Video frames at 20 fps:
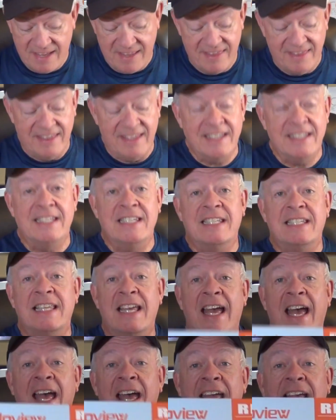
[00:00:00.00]
This is
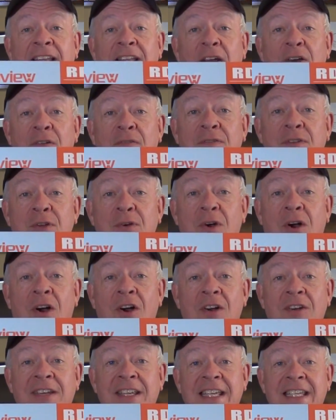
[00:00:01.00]
the Haloview
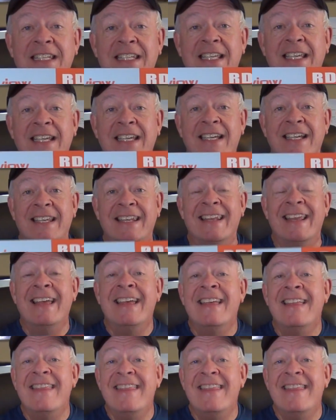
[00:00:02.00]
RD10.